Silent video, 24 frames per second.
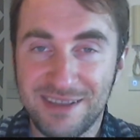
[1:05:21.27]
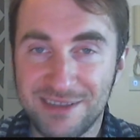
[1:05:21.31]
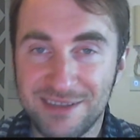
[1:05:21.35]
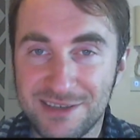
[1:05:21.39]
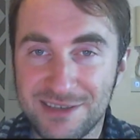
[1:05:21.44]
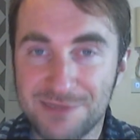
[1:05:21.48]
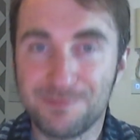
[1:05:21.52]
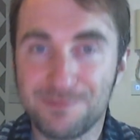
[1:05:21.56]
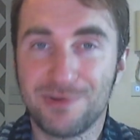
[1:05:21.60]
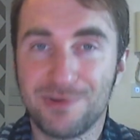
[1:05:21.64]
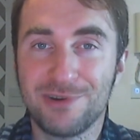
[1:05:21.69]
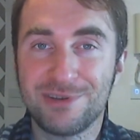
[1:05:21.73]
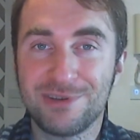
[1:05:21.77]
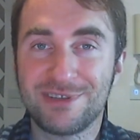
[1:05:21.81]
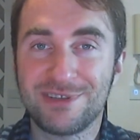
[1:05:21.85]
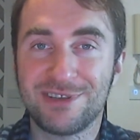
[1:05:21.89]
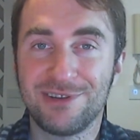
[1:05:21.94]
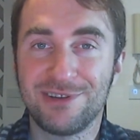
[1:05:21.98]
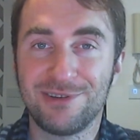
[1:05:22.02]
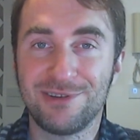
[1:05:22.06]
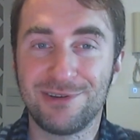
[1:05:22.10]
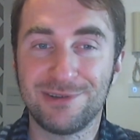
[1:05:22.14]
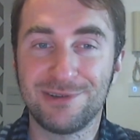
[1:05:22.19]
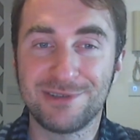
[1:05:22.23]

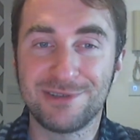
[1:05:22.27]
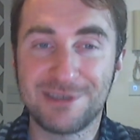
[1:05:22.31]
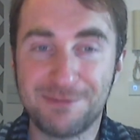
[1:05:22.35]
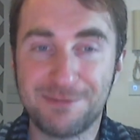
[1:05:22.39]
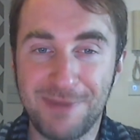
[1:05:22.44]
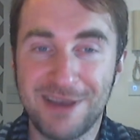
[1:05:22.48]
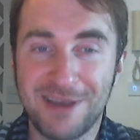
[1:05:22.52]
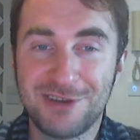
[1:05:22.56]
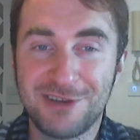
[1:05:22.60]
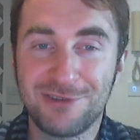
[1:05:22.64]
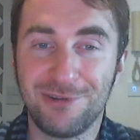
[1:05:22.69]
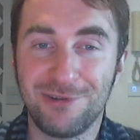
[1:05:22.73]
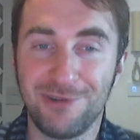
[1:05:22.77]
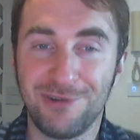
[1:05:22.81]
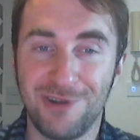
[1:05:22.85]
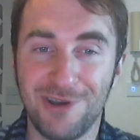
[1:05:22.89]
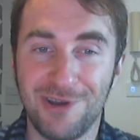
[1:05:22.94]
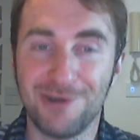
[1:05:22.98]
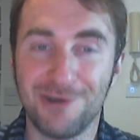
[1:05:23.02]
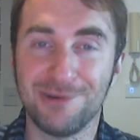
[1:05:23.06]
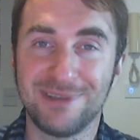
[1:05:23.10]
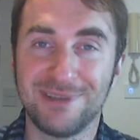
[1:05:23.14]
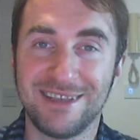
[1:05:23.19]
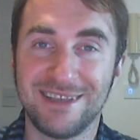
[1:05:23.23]
personal, special
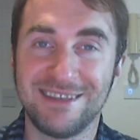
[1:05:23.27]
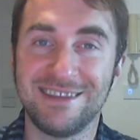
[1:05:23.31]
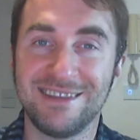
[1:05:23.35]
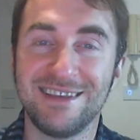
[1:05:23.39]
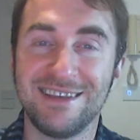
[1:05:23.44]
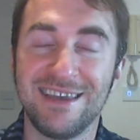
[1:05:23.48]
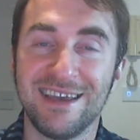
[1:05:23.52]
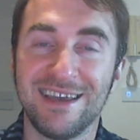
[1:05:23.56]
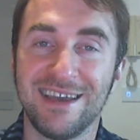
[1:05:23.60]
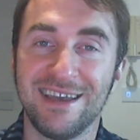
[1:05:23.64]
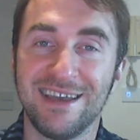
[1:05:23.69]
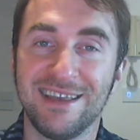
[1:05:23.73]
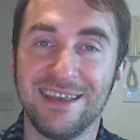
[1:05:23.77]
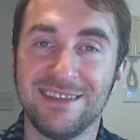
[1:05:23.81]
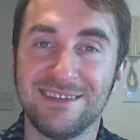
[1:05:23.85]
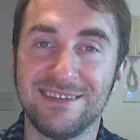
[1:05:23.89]
note at the end